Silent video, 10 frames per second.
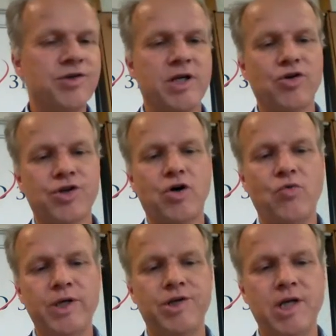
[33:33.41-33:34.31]
And also
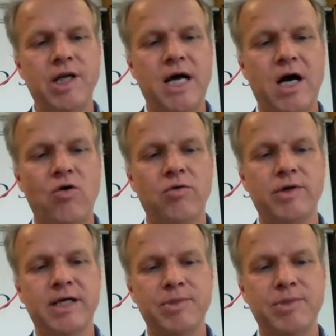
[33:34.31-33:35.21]
we see now
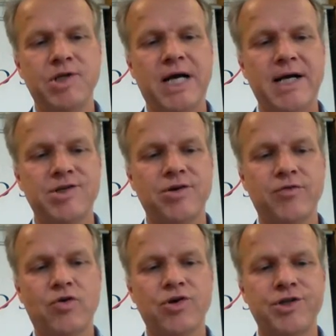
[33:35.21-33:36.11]
that besides, of
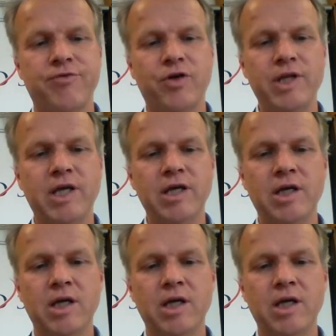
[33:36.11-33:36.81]
course, the funding,